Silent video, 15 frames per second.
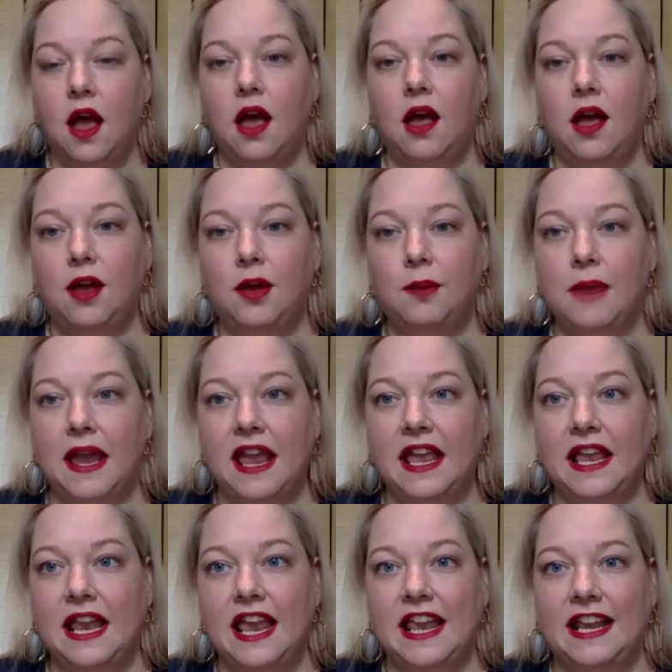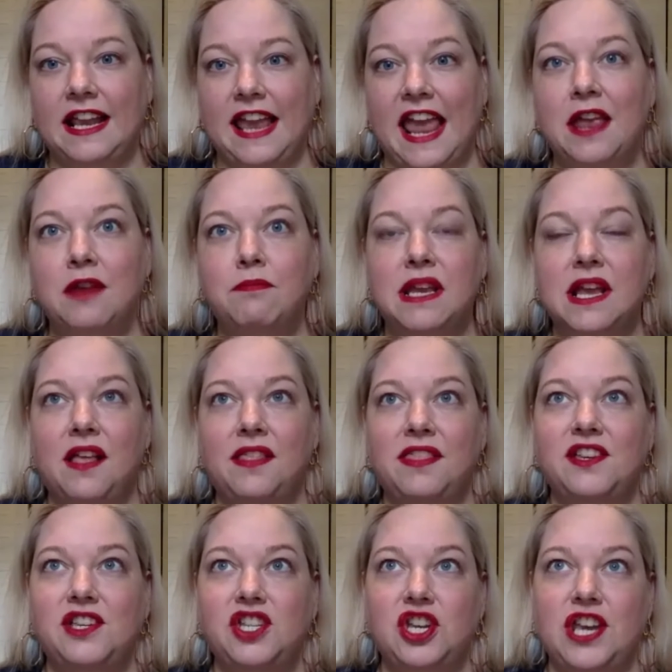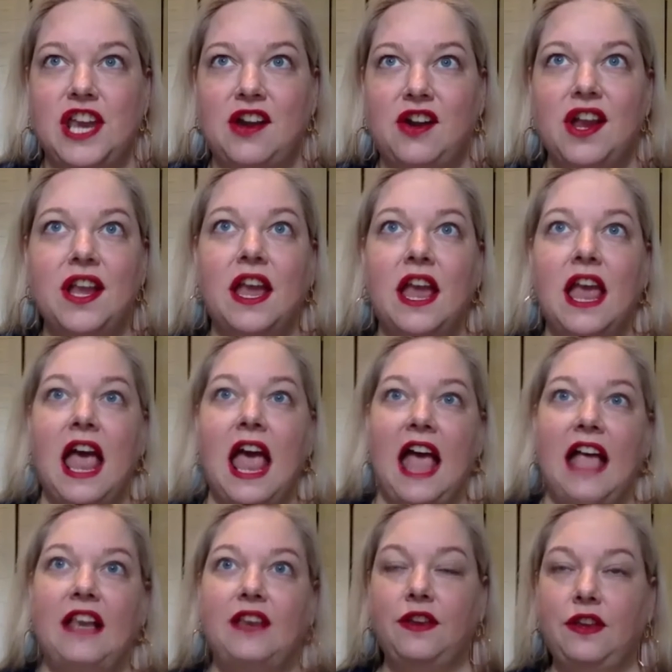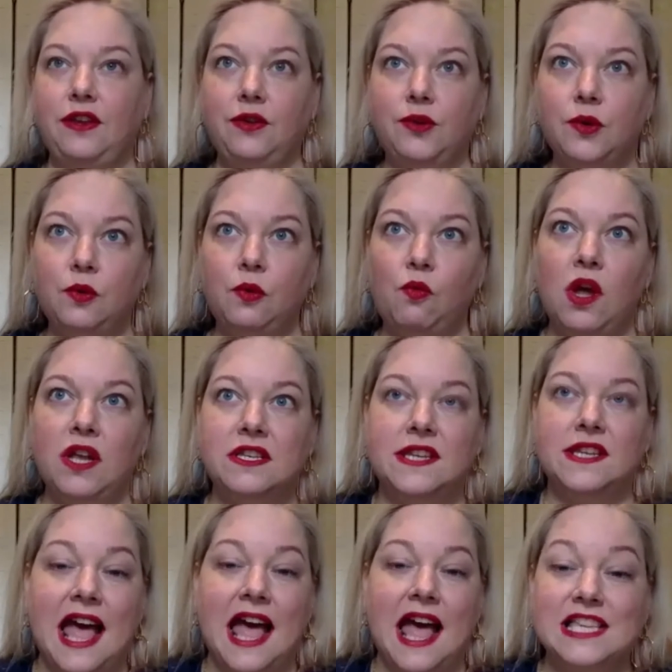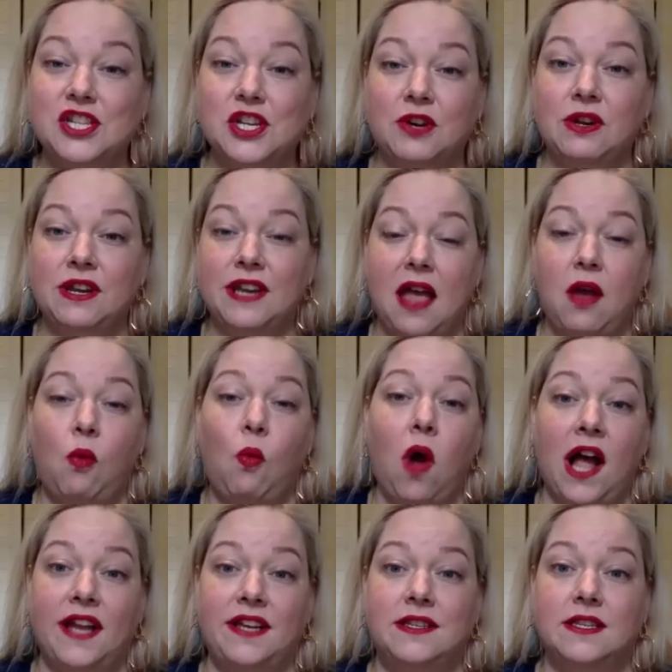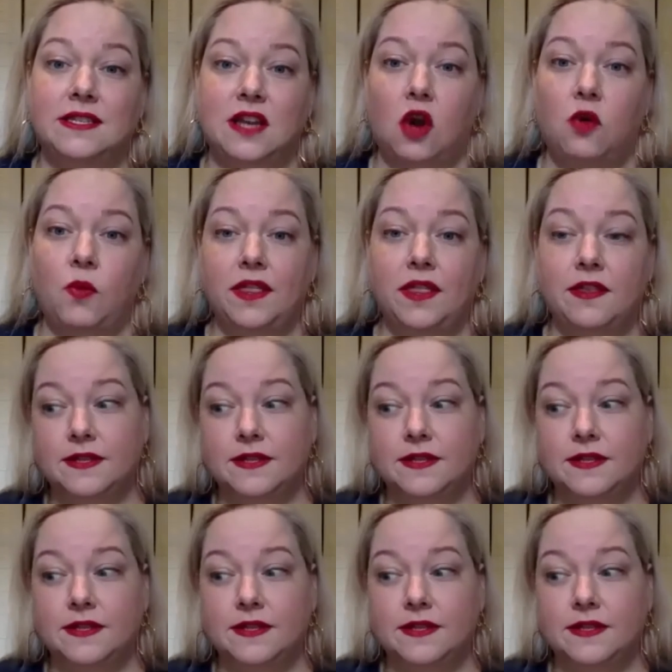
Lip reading: It can be on the generic, and you want to cast your net wide to start with.